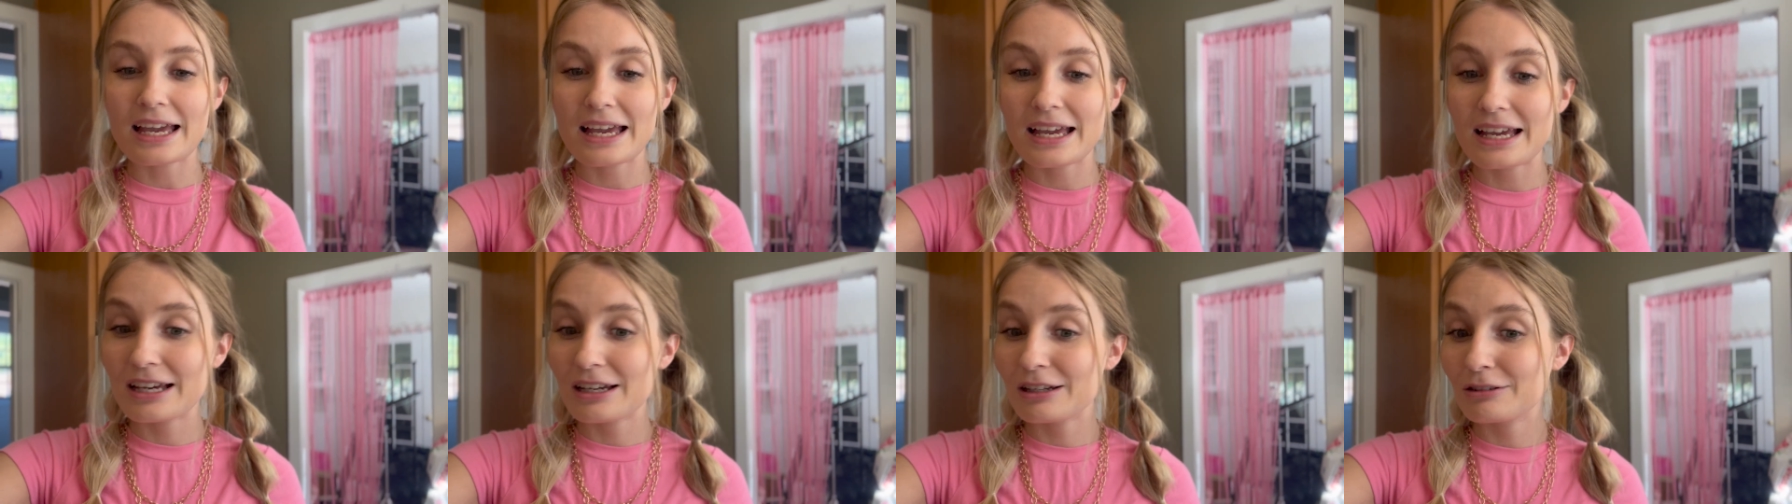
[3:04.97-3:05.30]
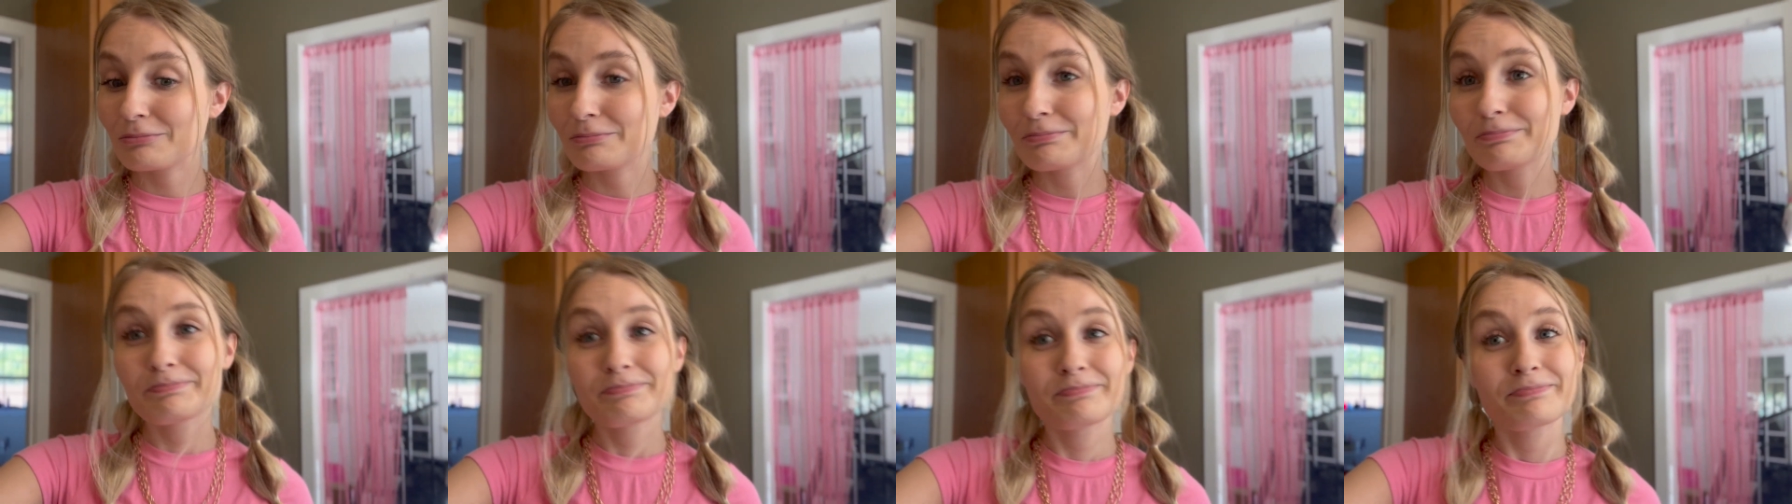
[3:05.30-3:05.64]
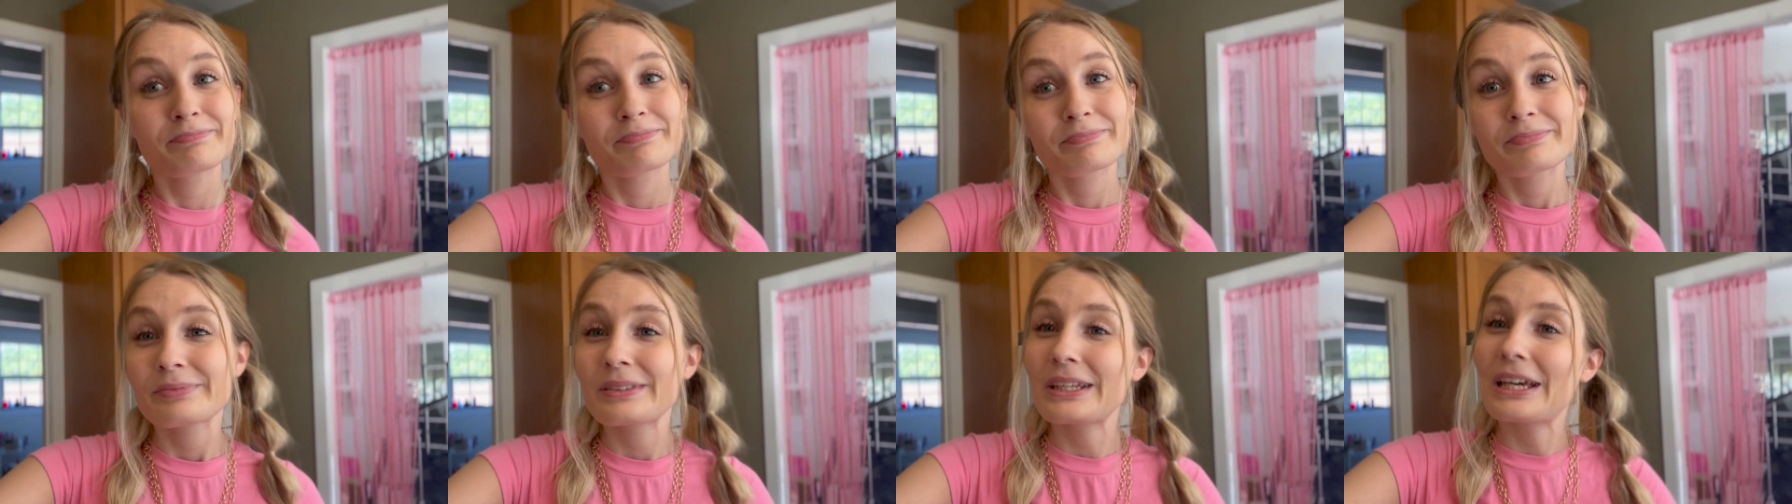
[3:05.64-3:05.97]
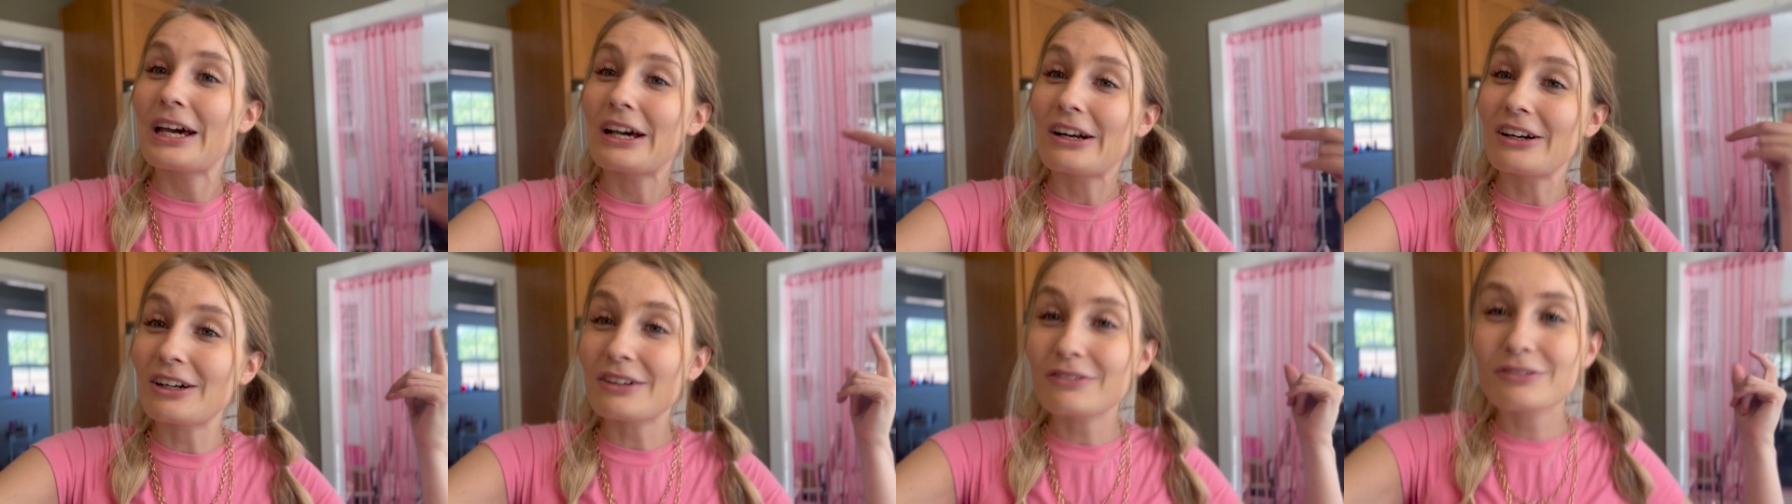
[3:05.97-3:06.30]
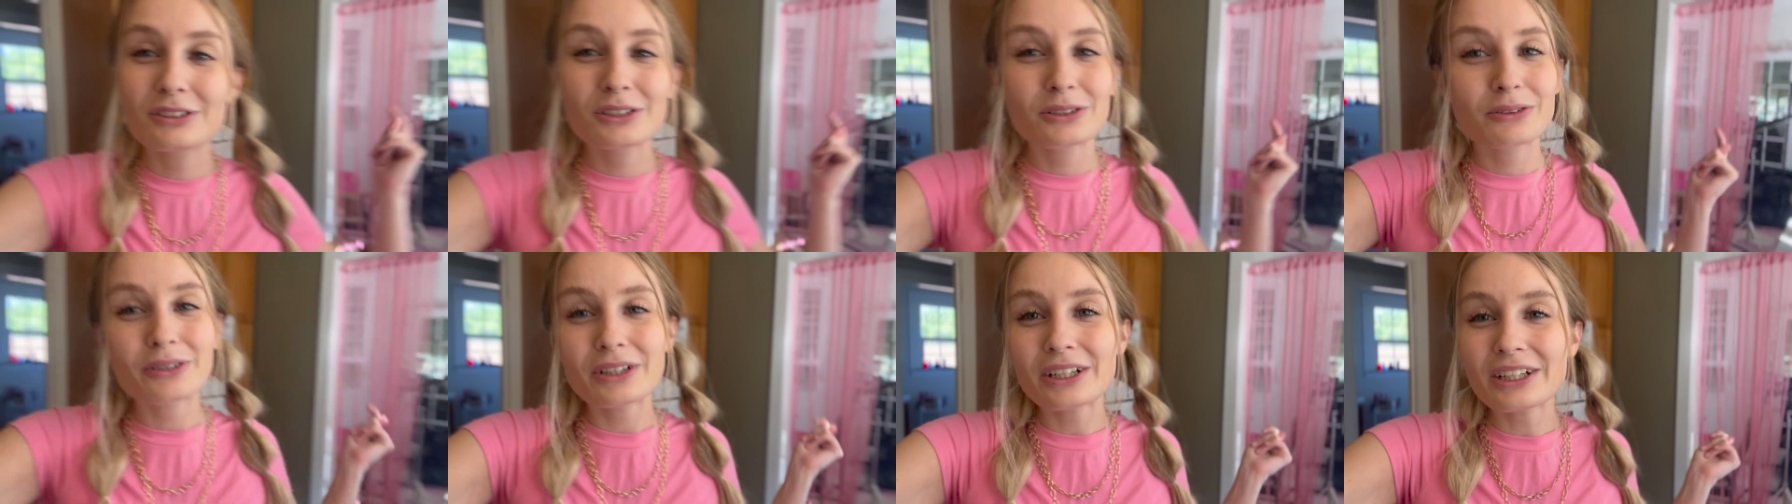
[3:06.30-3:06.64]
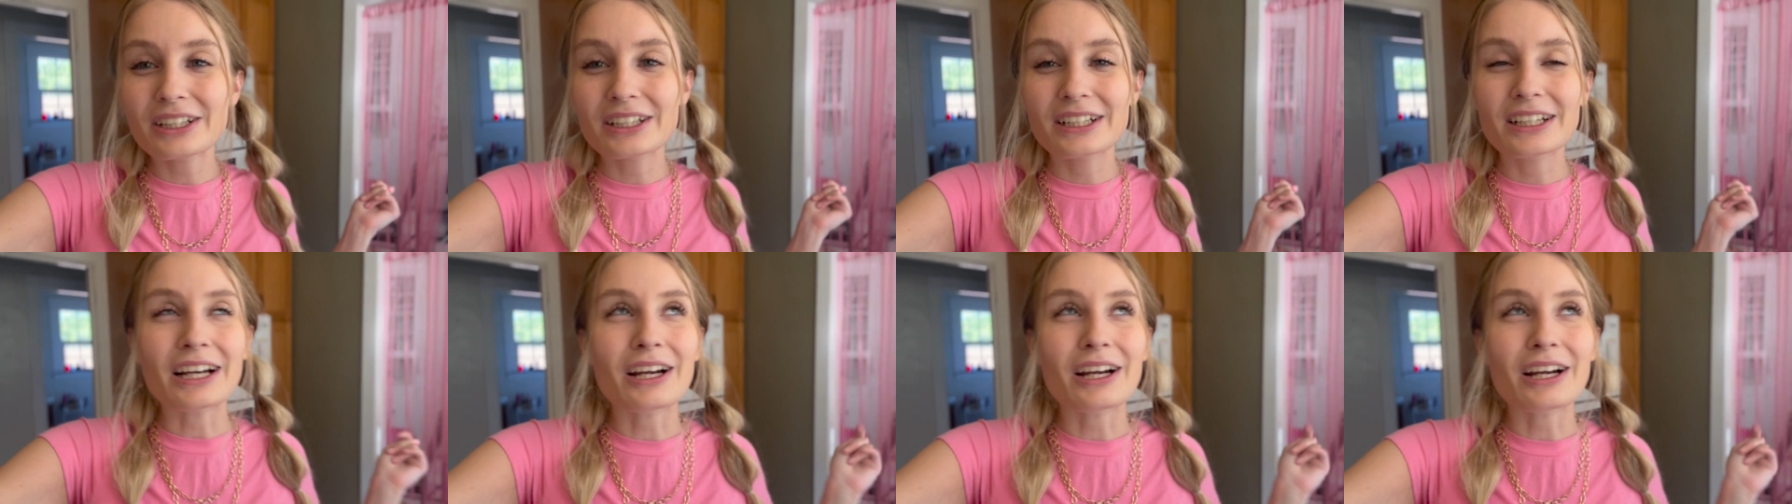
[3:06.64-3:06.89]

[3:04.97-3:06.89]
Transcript: and head off to work.